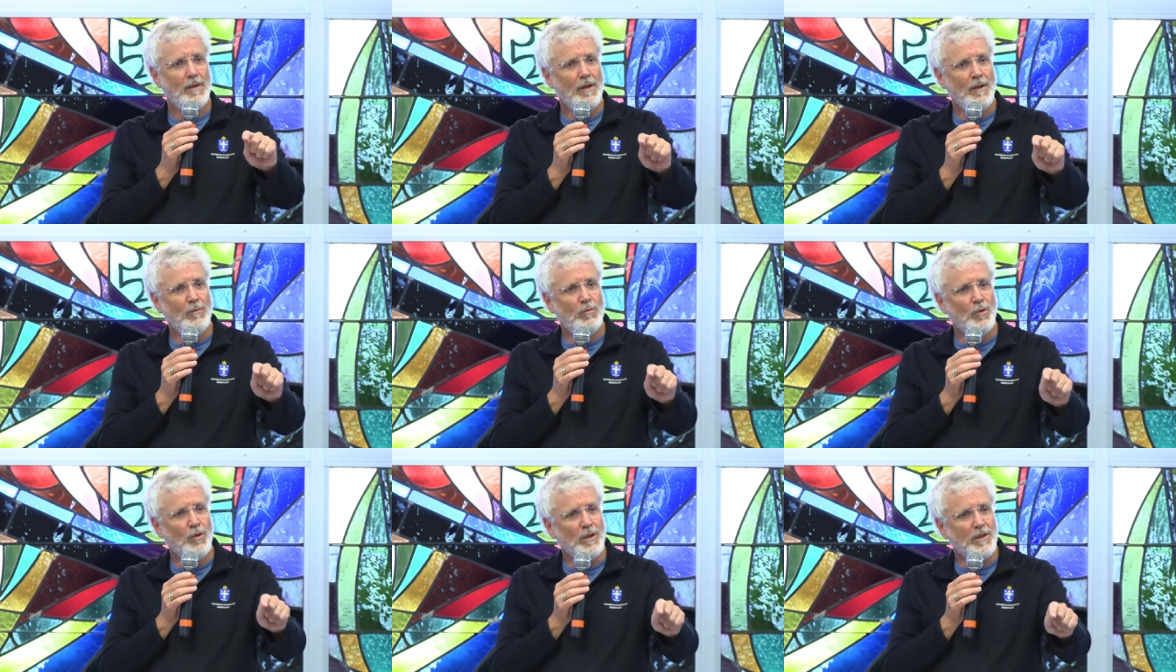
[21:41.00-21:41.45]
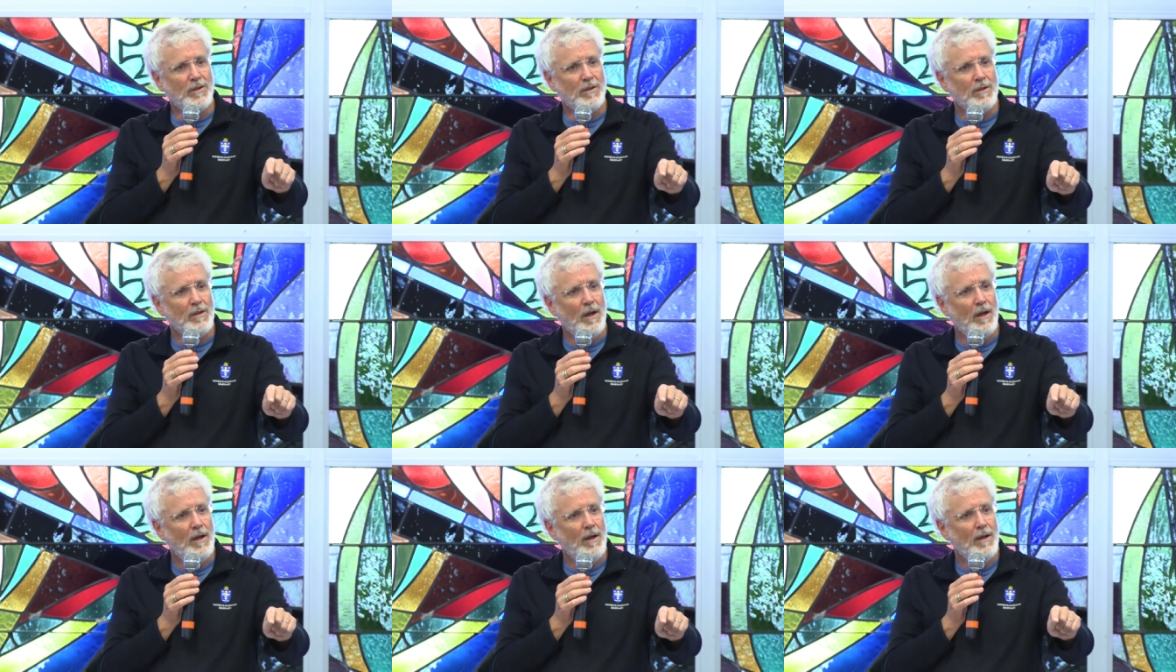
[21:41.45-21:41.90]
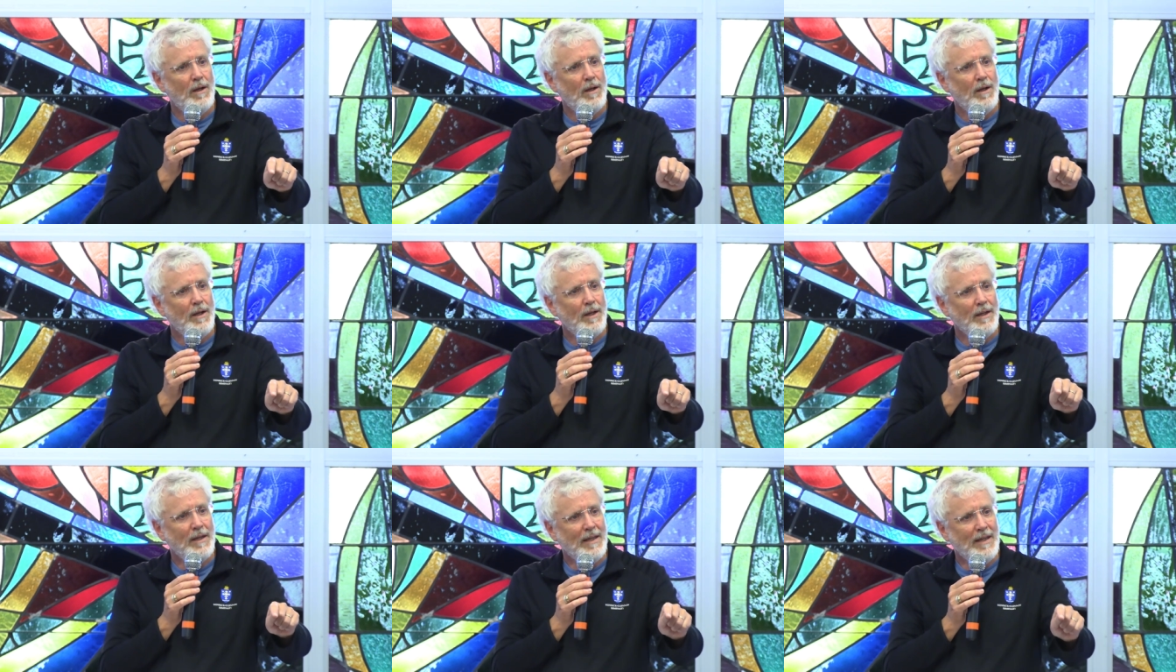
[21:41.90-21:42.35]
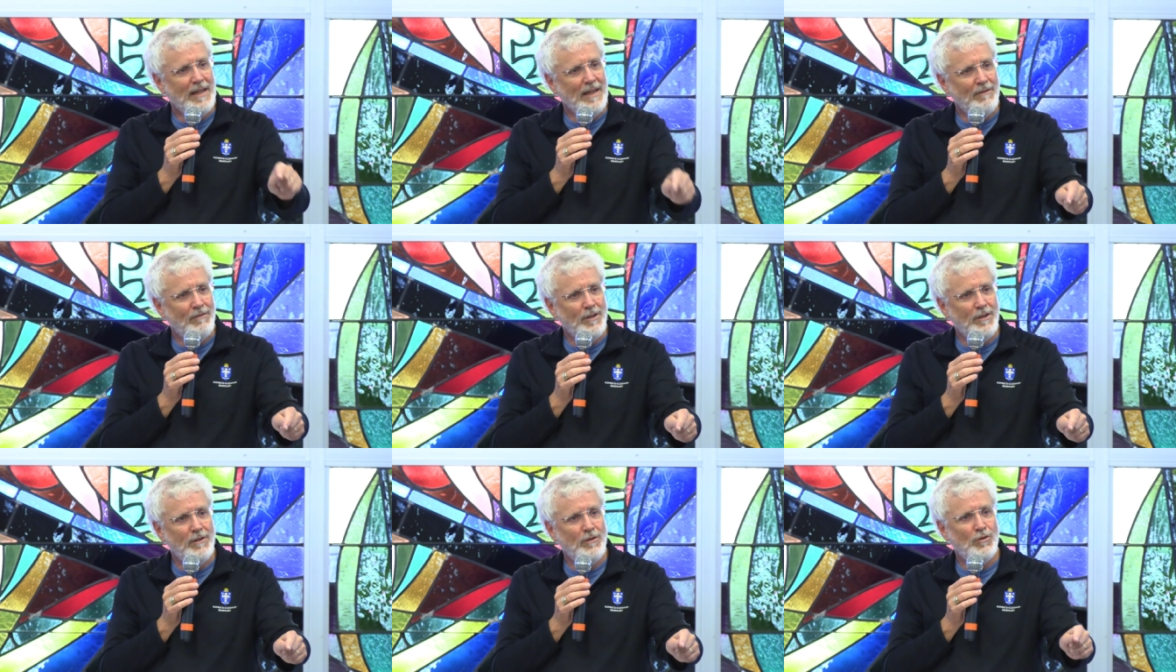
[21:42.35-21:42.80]
It was
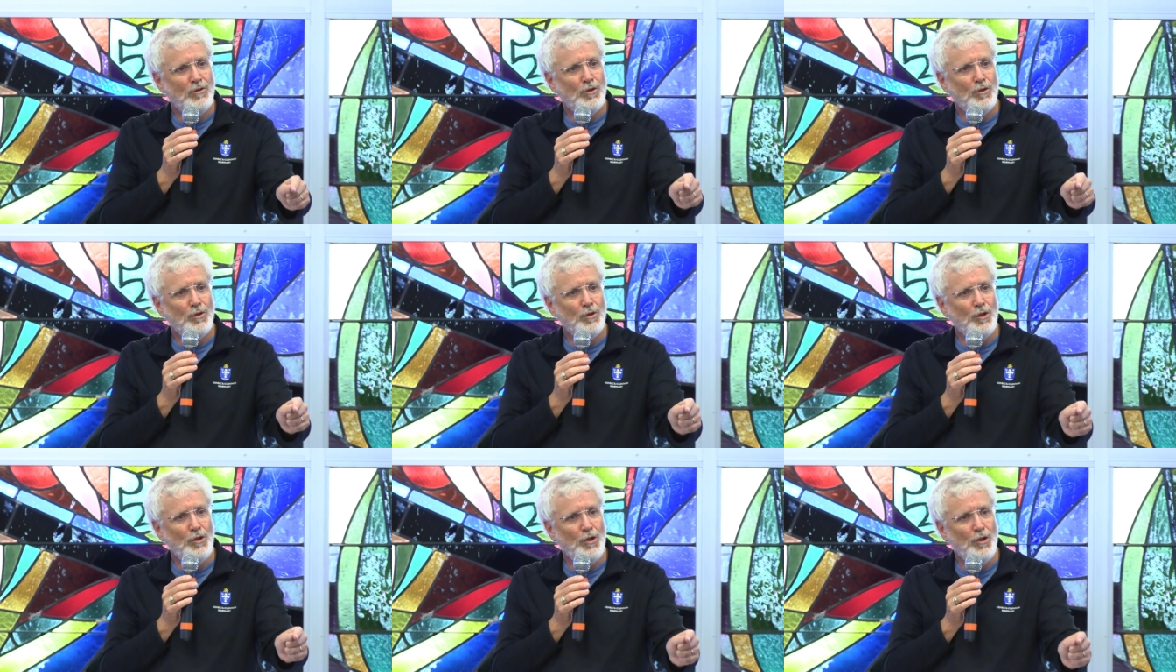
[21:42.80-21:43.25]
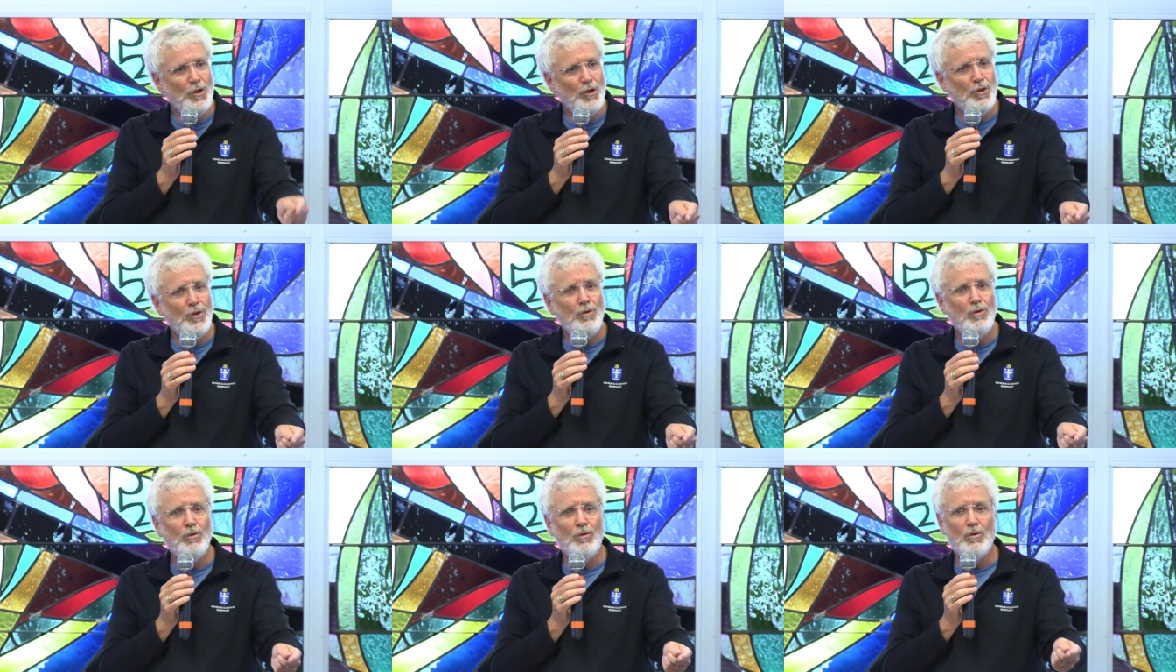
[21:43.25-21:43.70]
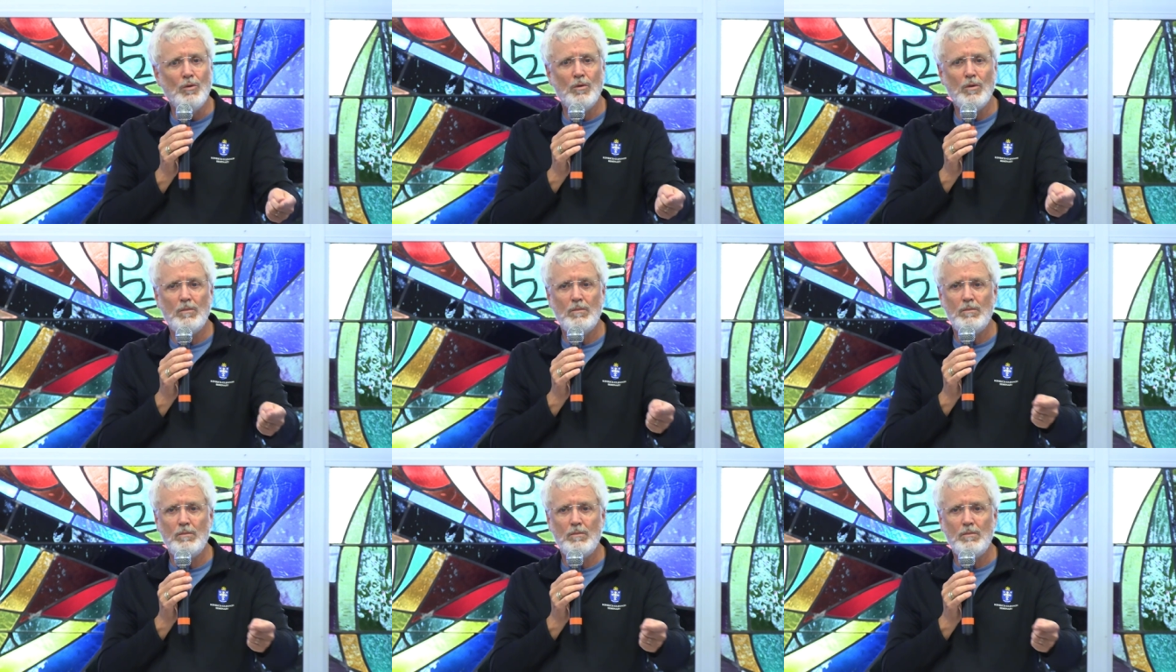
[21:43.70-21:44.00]
given to you.